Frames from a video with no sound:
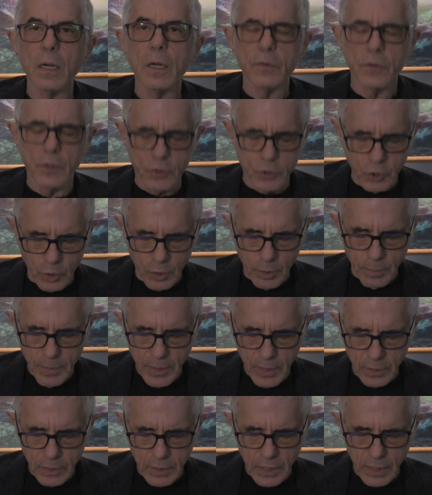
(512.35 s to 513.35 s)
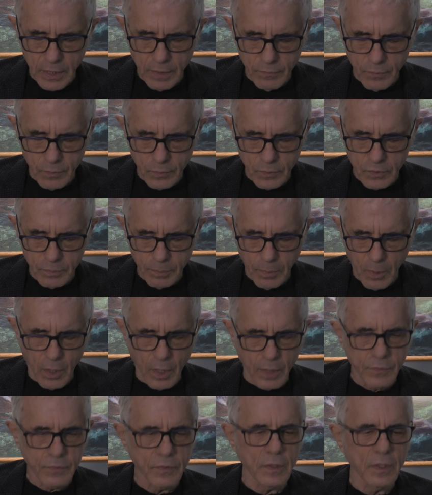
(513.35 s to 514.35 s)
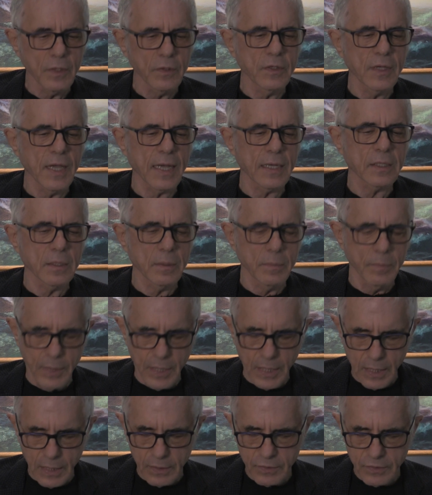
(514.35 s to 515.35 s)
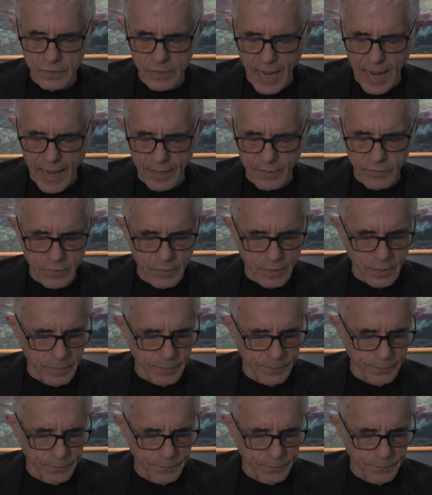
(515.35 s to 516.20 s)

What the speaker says: The durability of the response is yet to be assessed,